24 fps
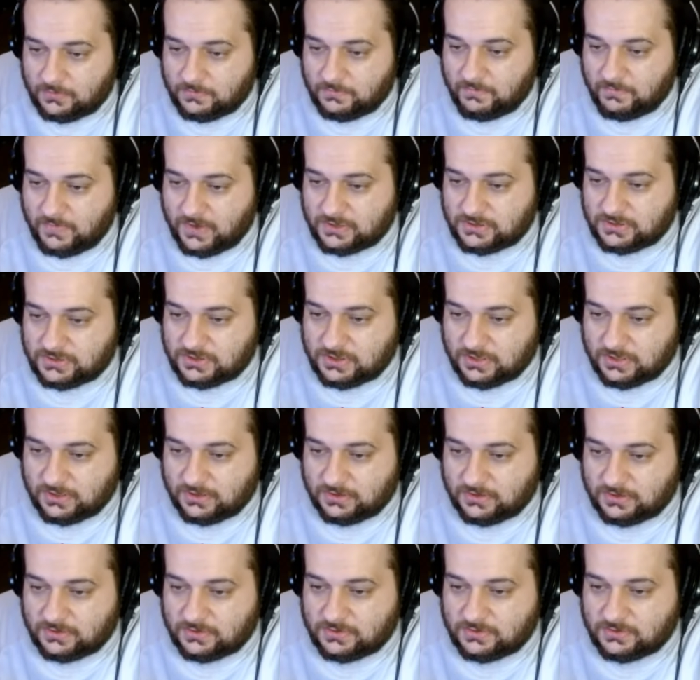
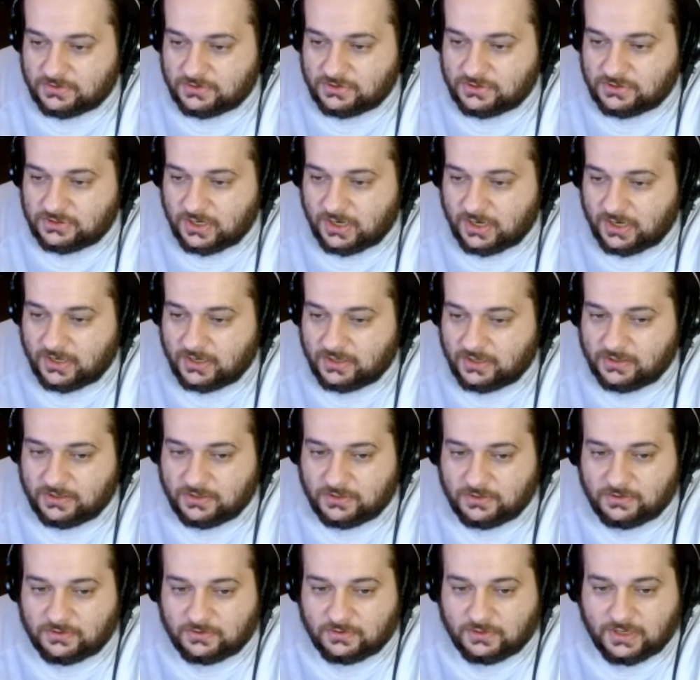Mentioning Shine
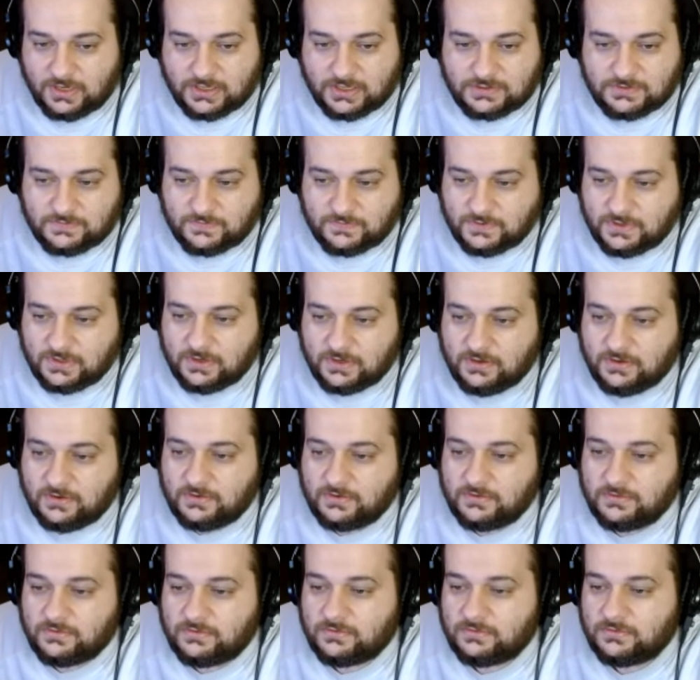in her last
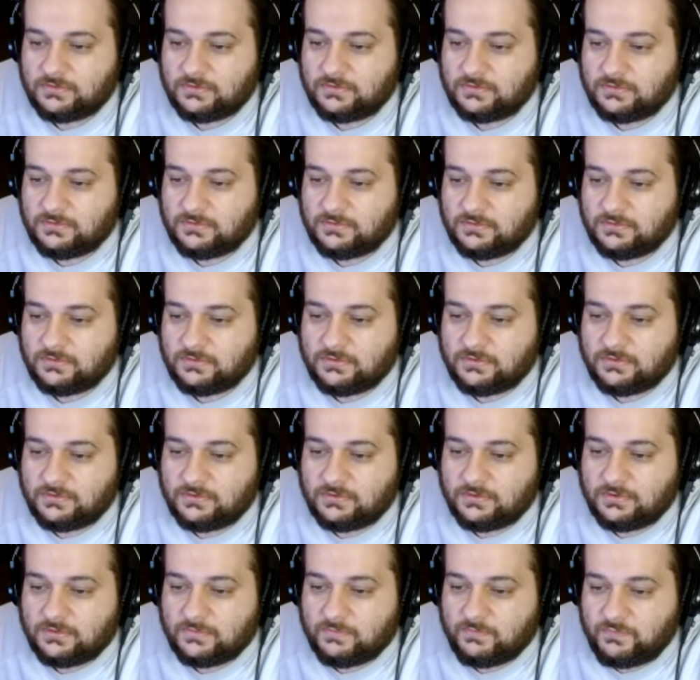video.
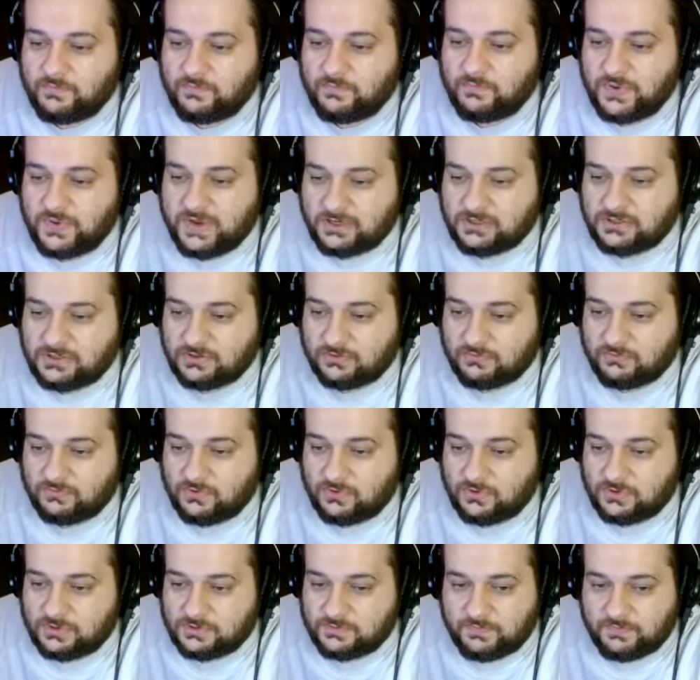Pizza
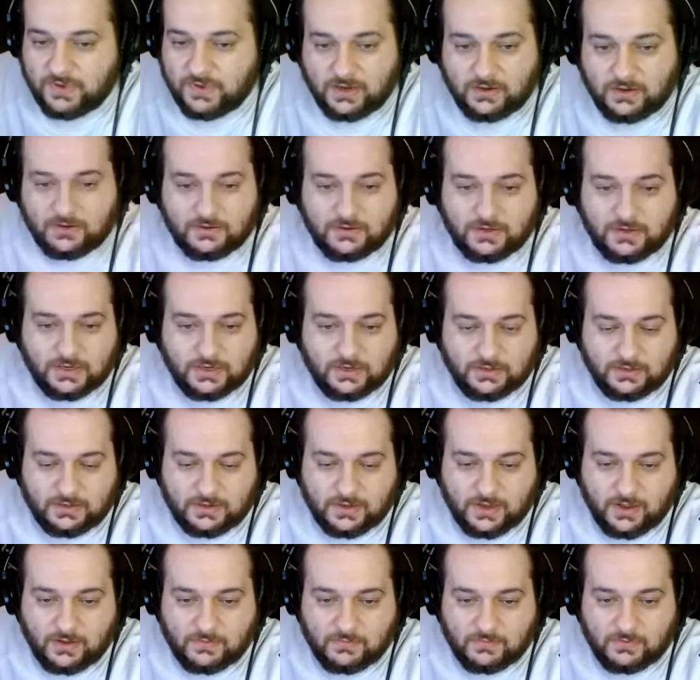rolls better than
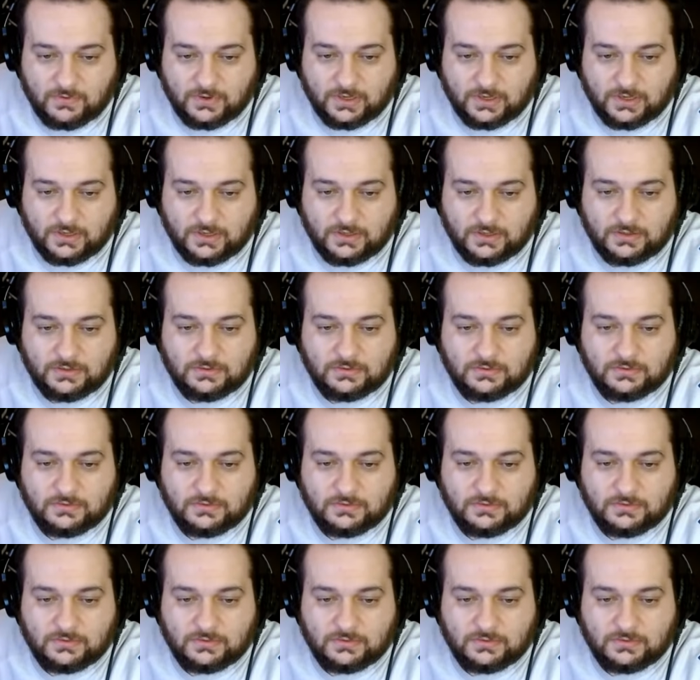cowboy hat.